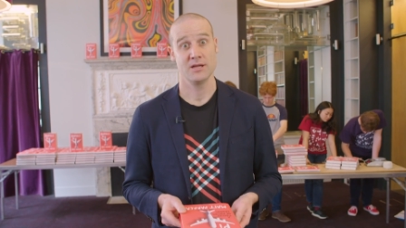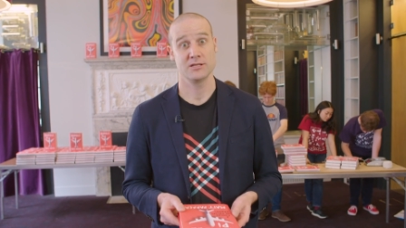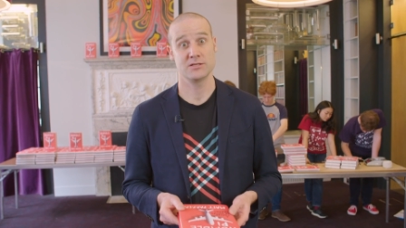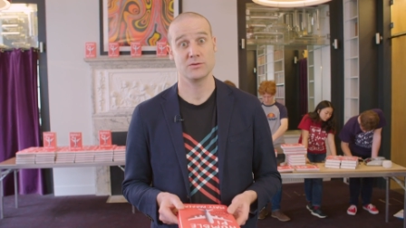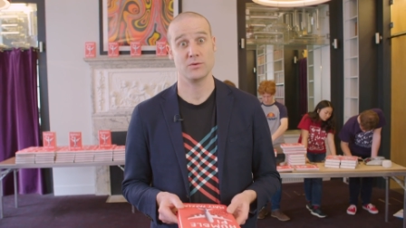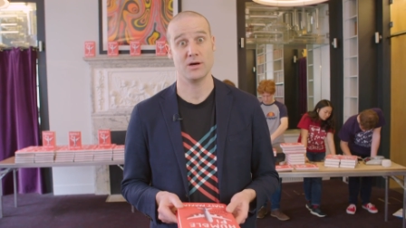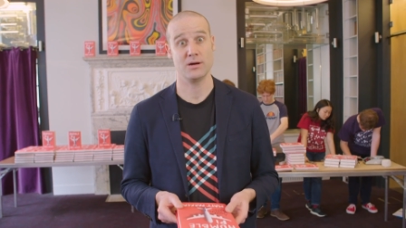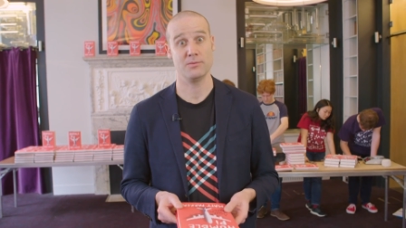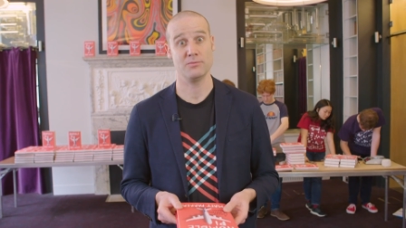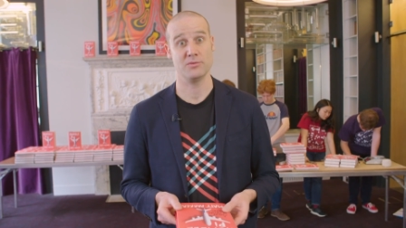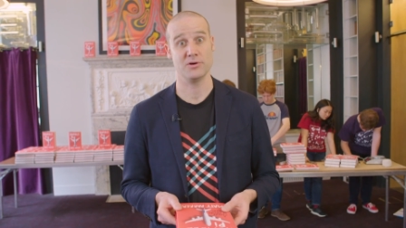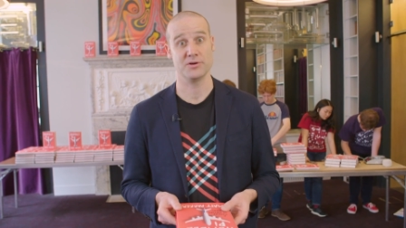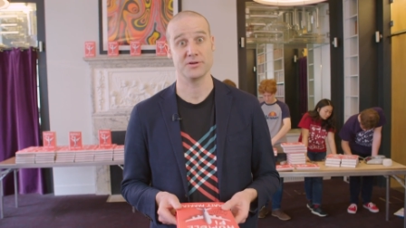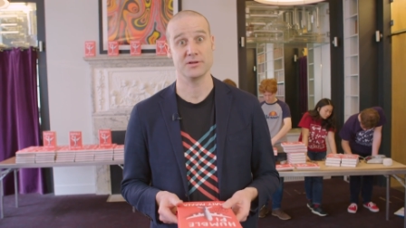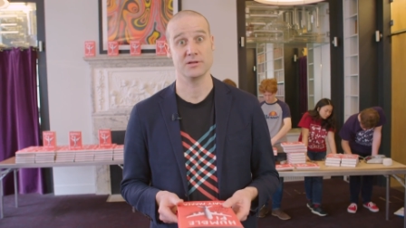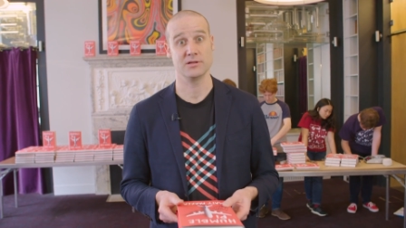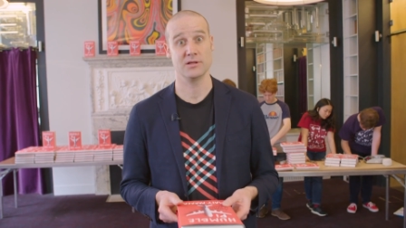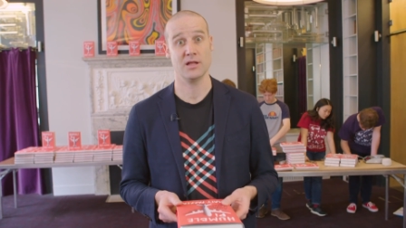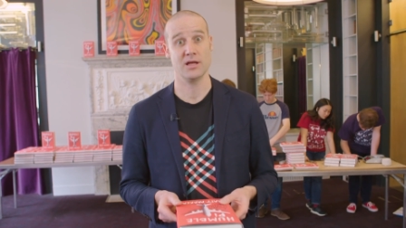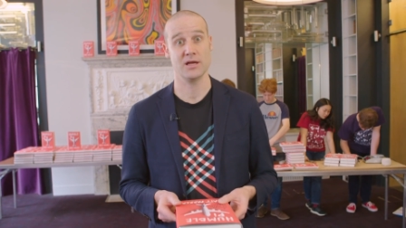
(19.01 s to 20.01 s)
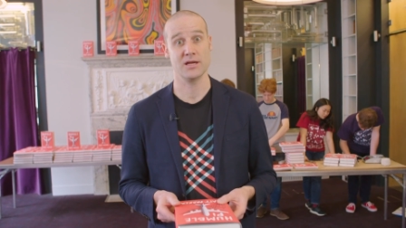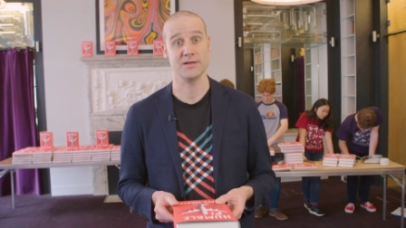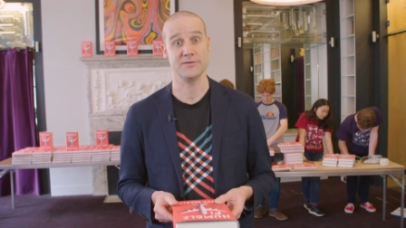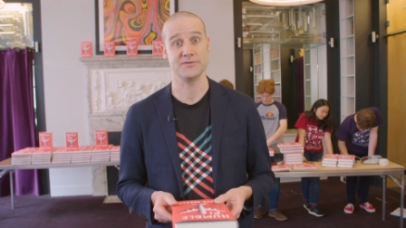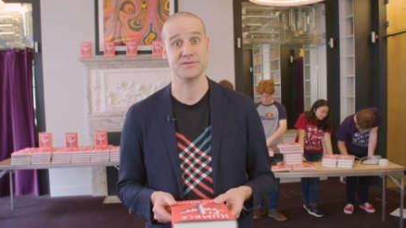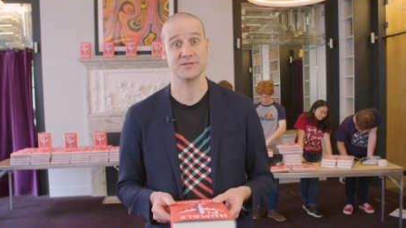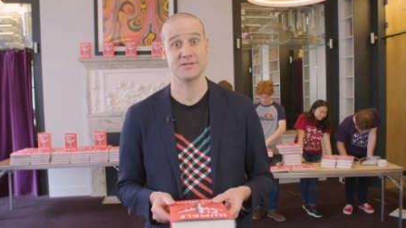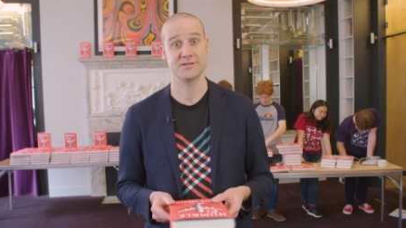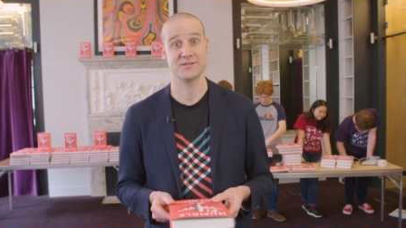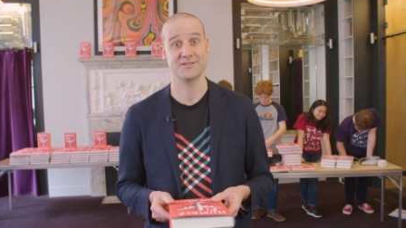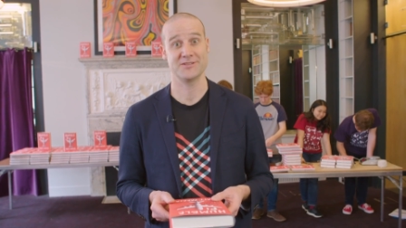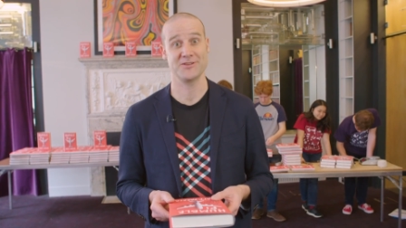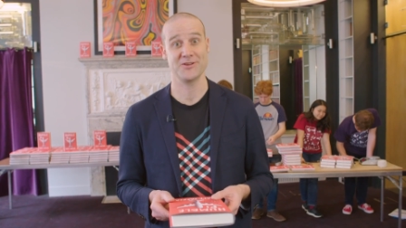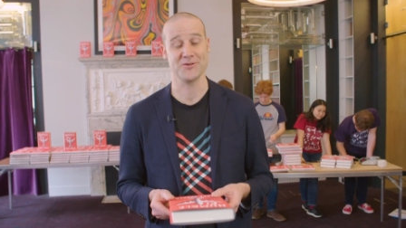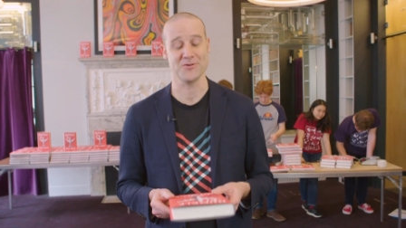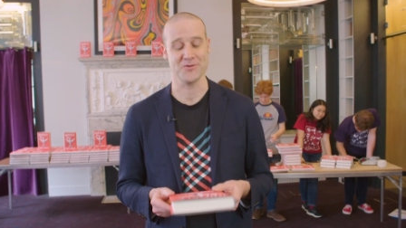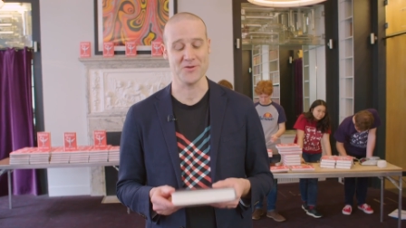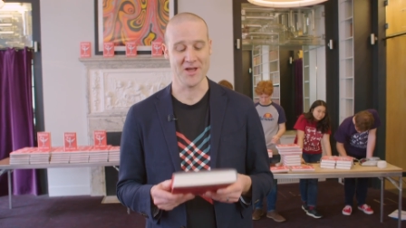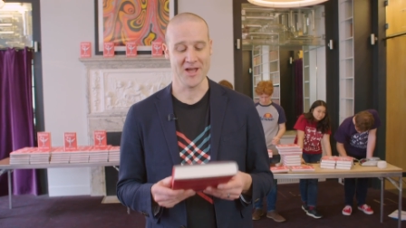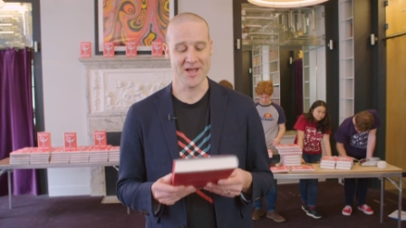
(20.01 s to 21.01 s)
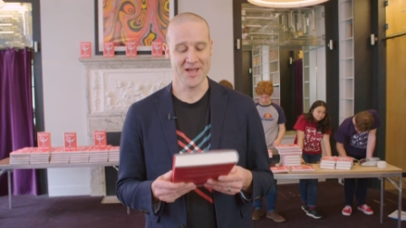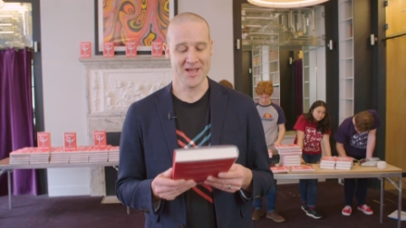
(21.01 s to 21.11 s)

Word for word: to our modern lives. So,